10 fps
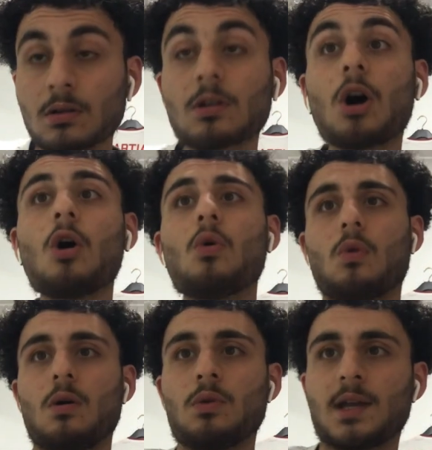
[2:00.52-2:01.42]
Goal.
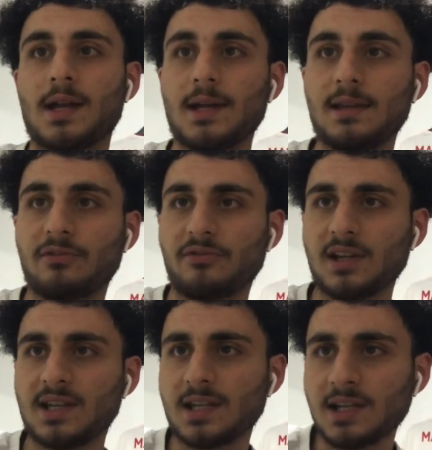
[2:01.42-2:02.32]
Okay,
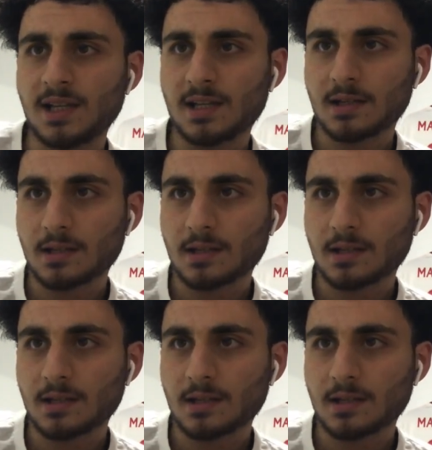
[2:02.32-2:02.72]
free kick.